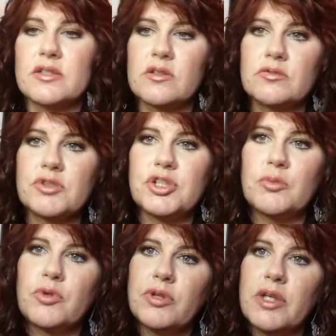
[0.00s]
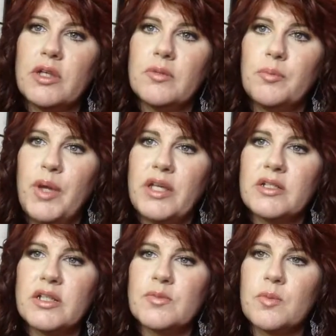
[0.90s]
little shimmery Paint
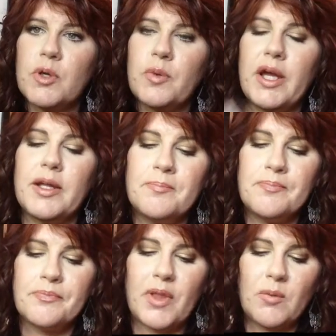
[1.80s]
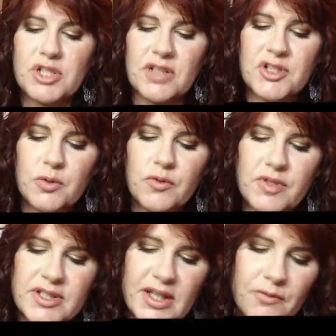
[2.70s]
Dust 109, which I have 2 of
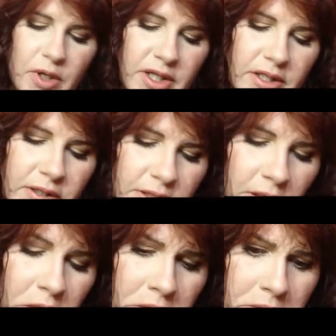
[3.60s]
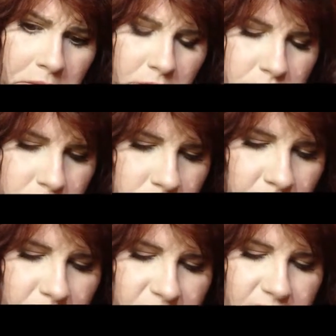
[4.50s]
these. I have one in,
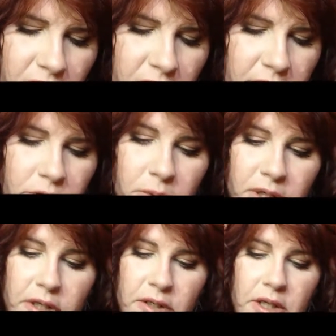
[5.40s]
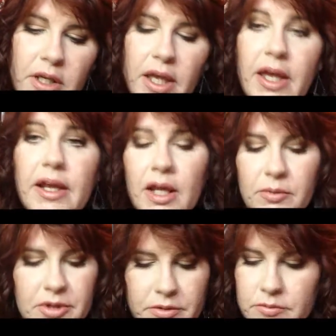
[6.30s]
just got everywhere. And I
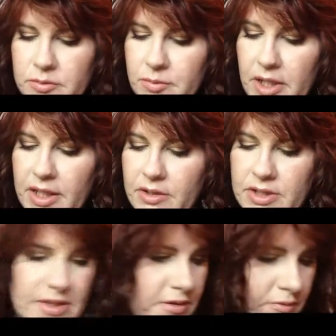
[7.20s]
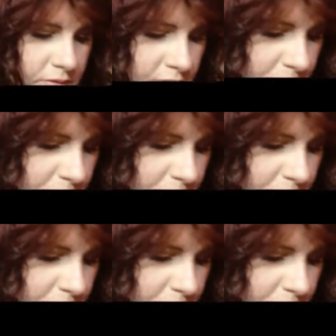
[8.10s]
would, oh my goodness, let